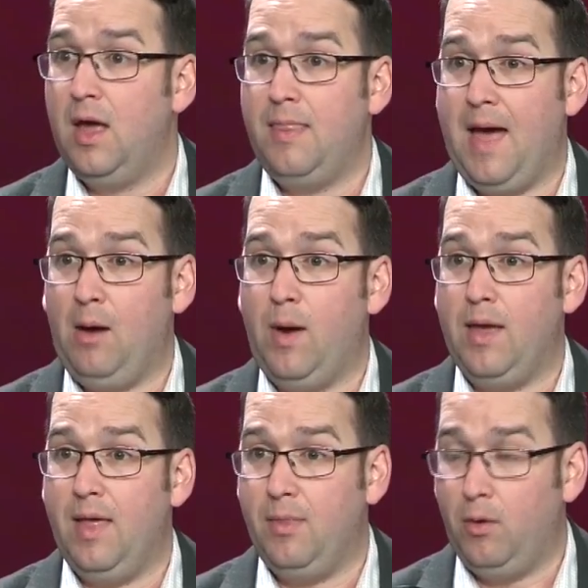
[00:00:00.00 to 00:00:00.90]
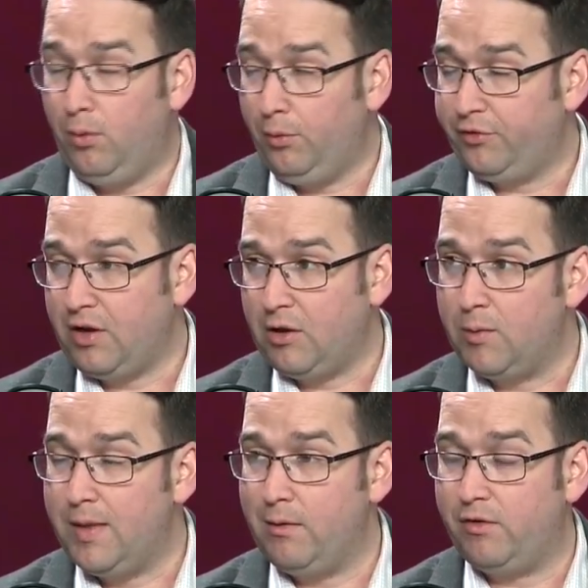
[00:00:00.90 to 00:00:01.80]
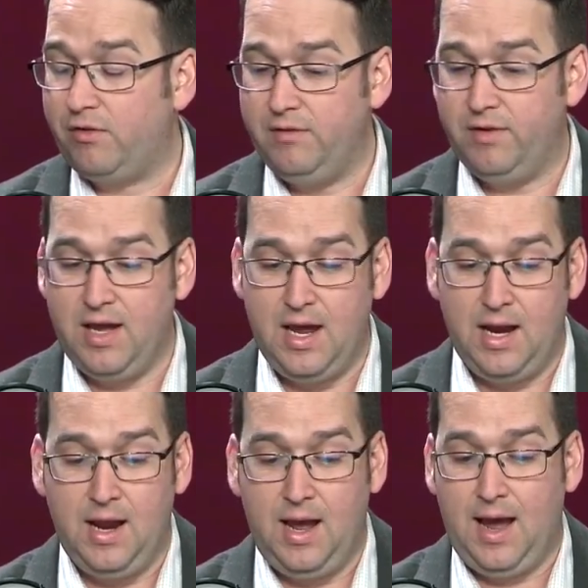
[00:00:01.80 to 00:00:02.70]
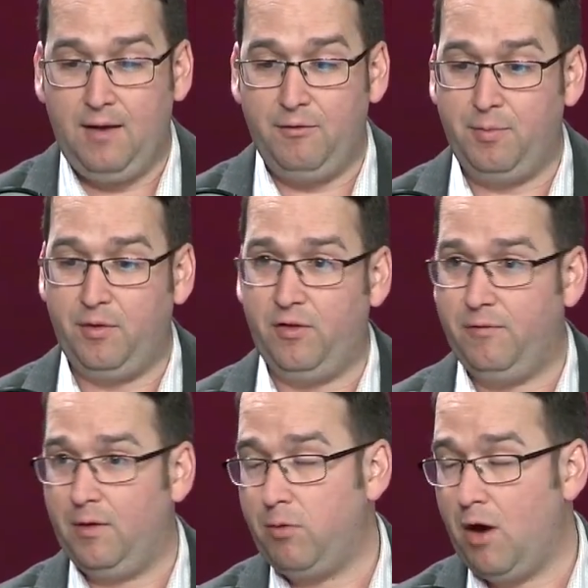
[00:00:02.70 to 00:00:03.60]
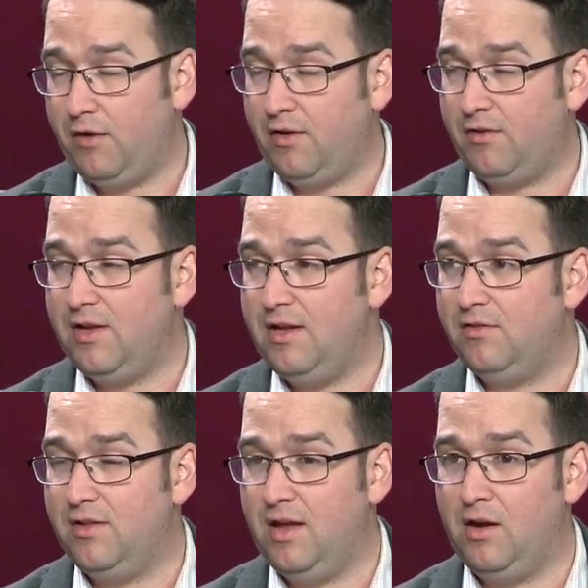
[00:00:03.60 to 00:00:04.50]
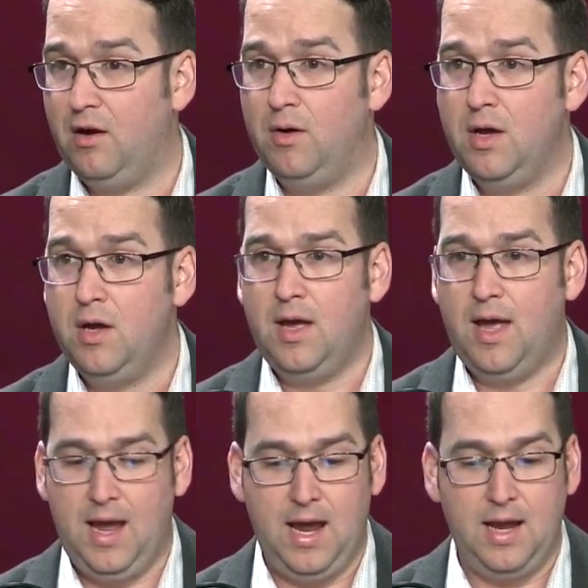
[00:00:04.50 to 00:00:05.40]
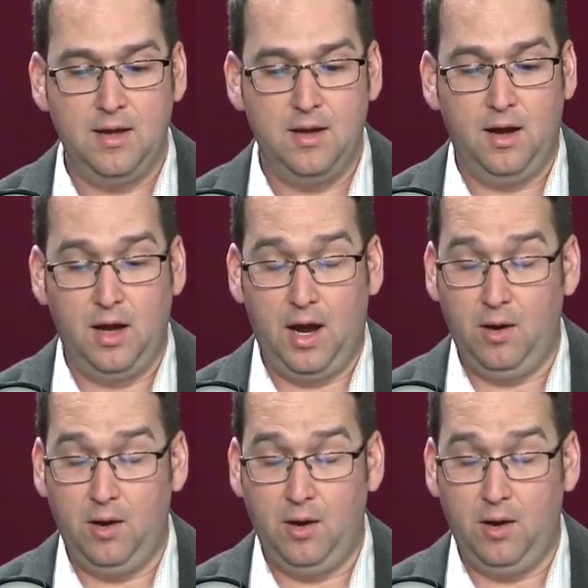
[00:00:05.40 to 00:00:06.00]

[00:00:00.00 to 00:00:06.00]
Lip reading: That way, then the wholesaler, when they receive it in, have specific processes to then go, hey, I